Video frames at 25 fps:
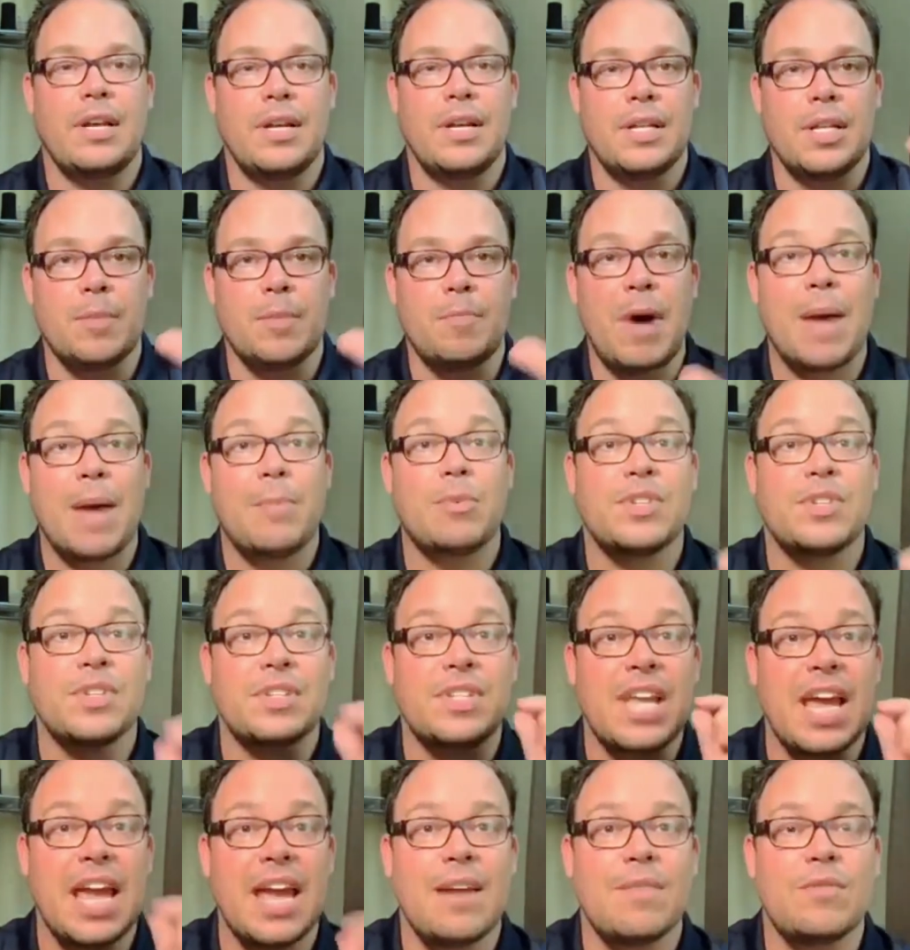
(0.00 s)
The Bible
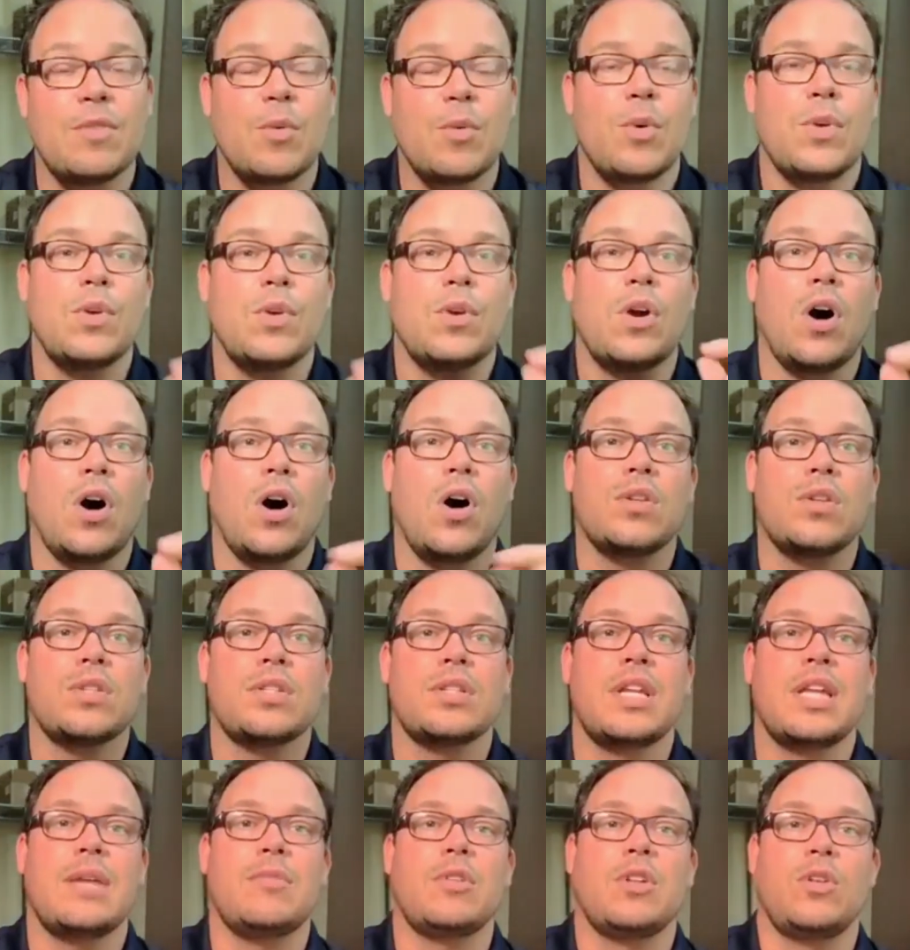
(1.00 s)
says everyone who calls in the
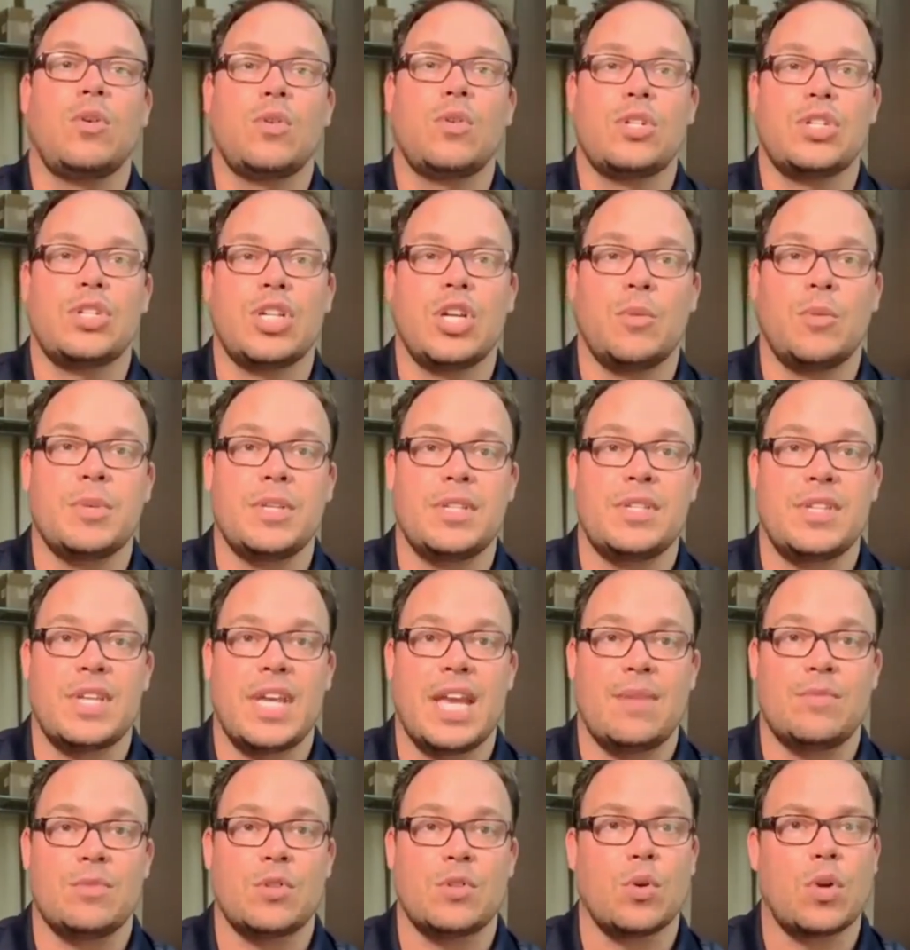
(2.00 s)
name of the Lord shall be
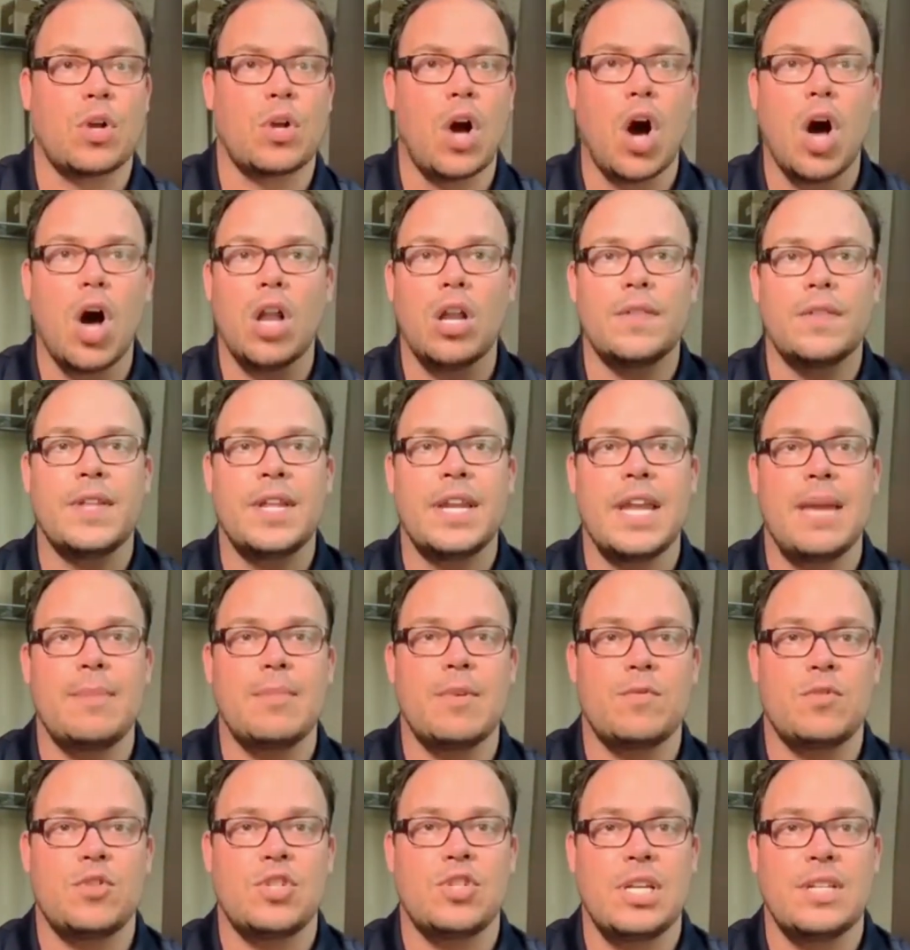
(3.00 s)
saved. So call on the name
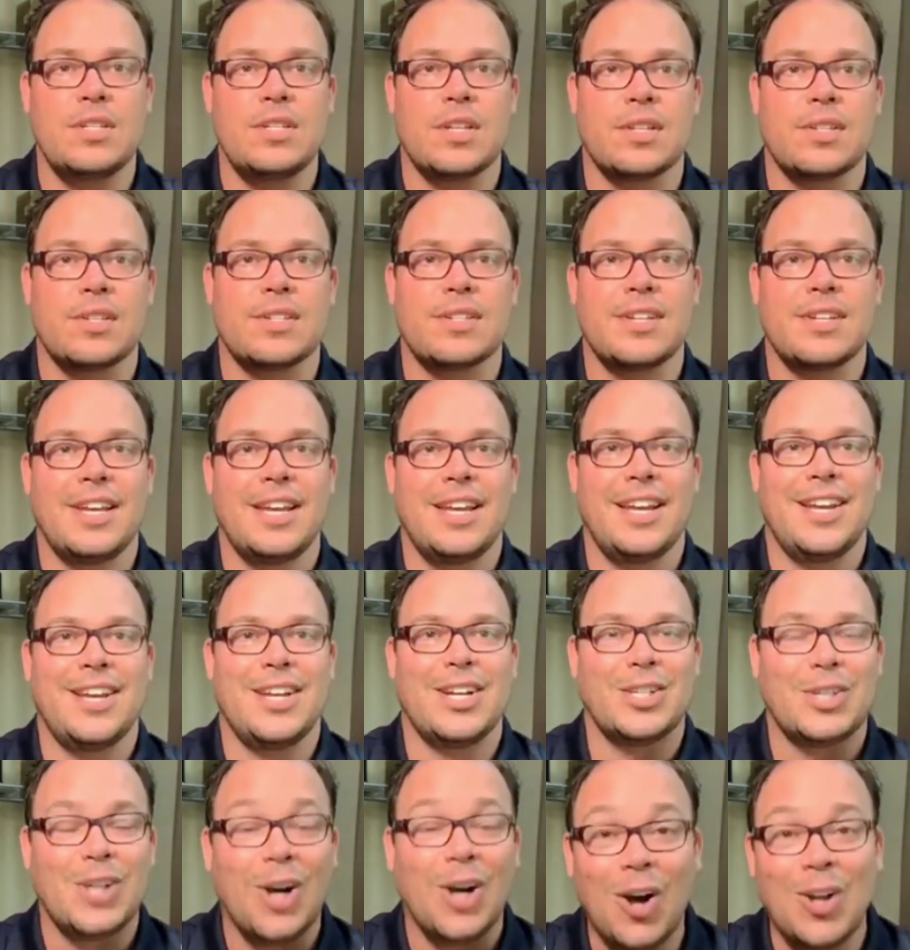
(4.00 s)
of Jesus
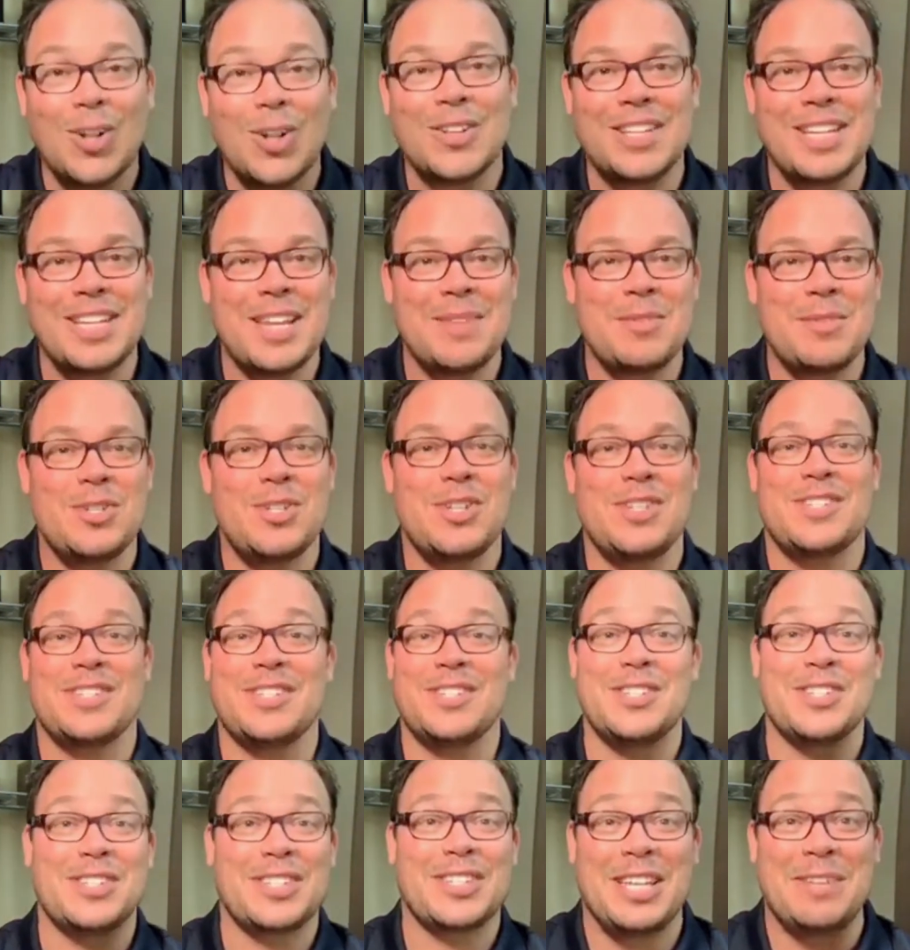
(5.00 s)
Call on the name of Jesus.
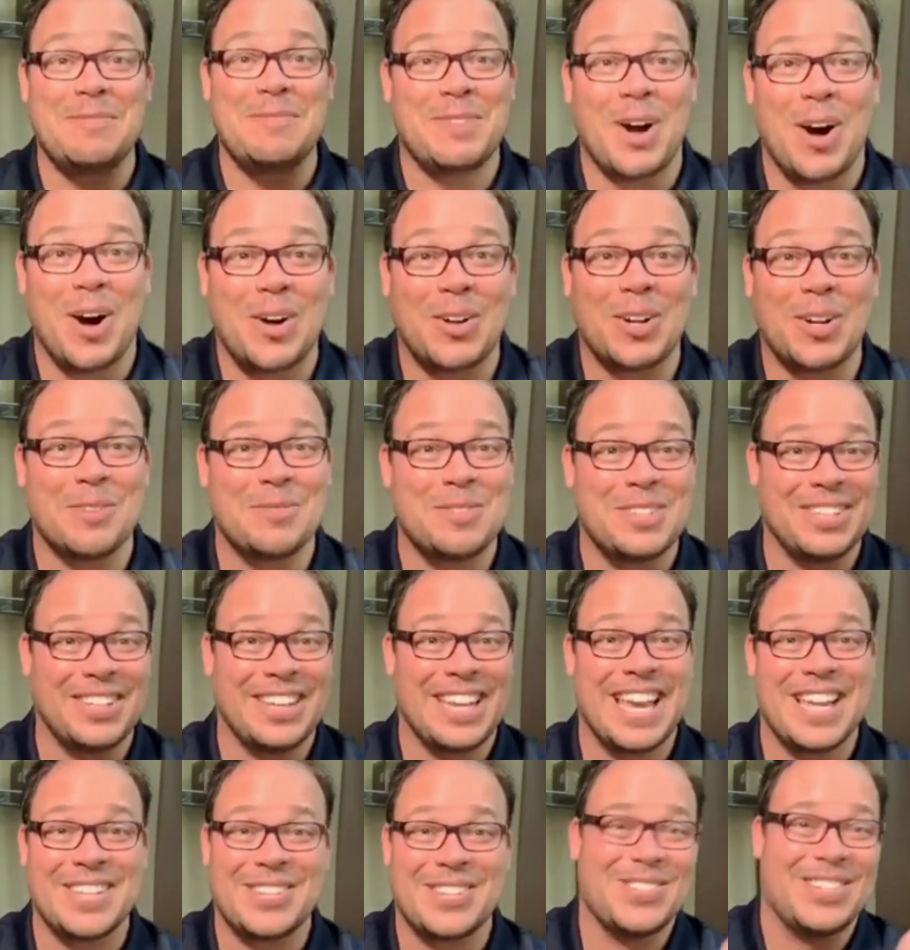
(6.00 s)
Just keep calling him until he
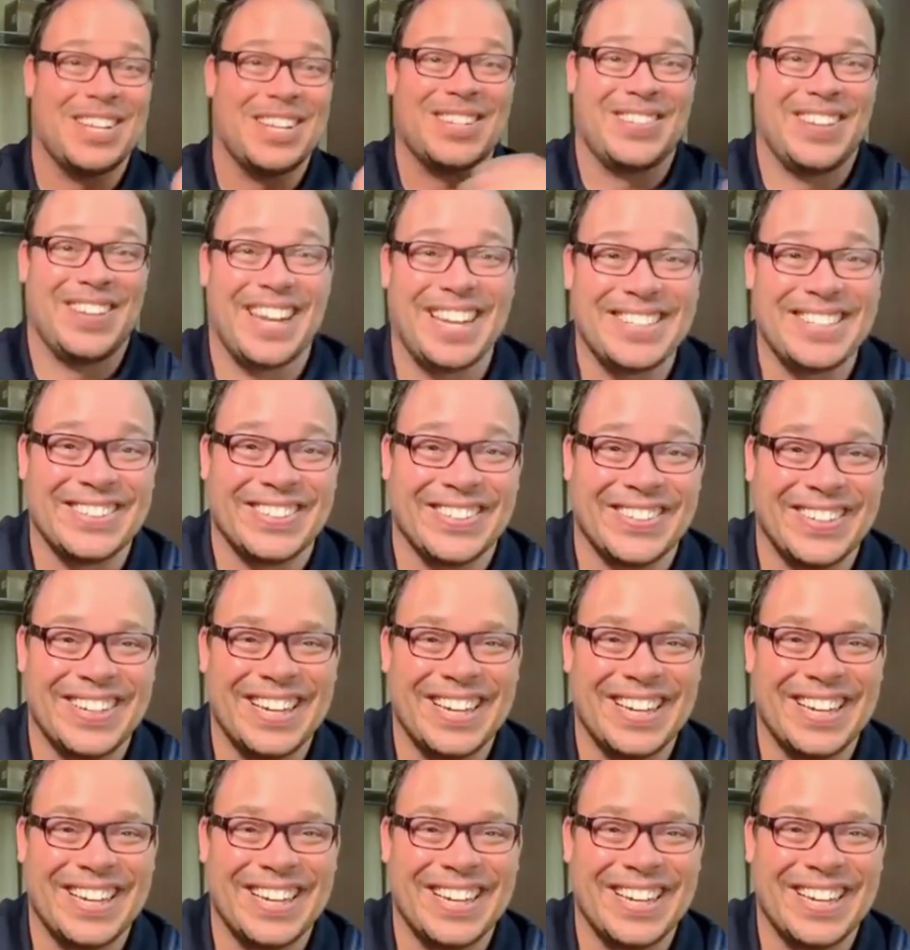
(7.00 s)
answers. That's what I do.